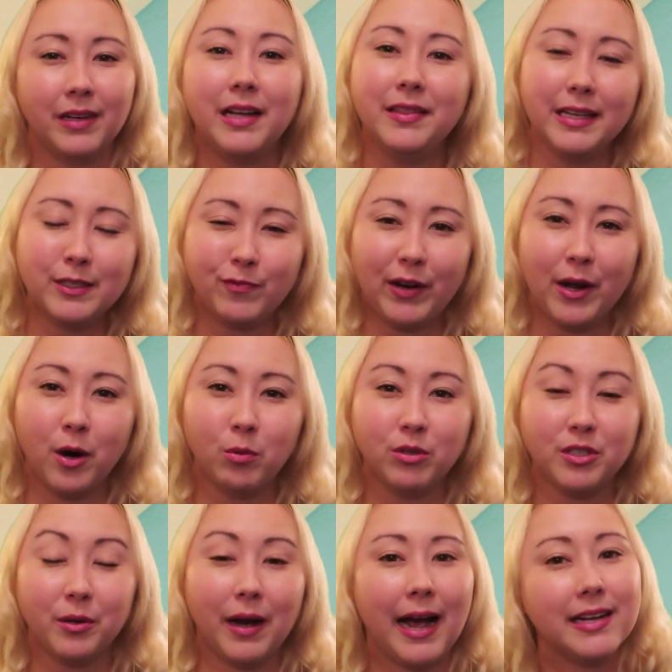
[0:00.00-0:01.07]
In this video,
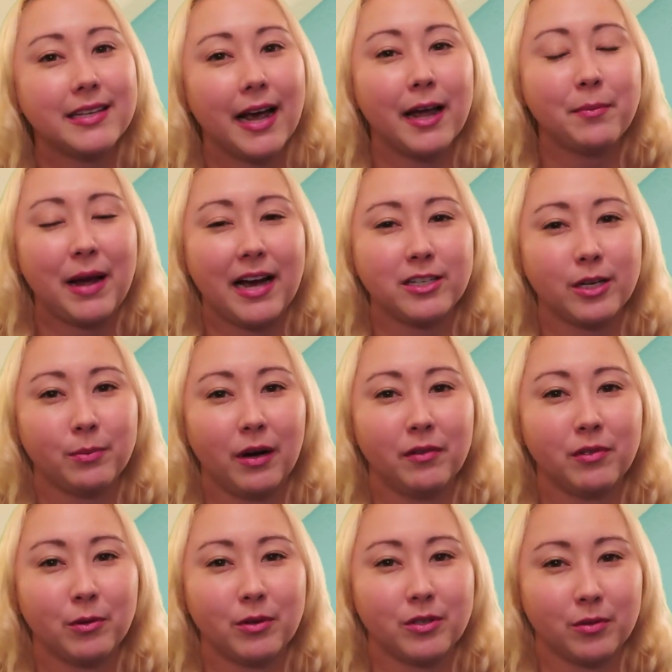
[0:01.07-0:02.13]
we'll do a head-to-head matchup
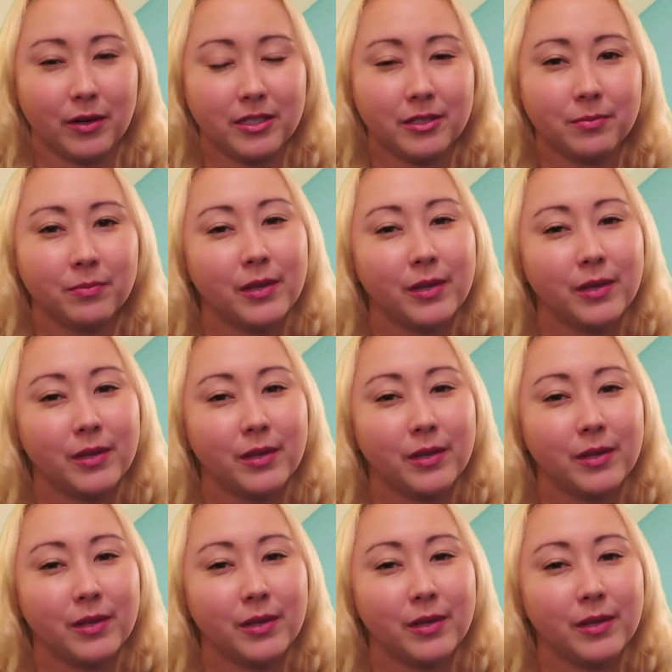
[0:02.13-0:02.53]
of the resorts.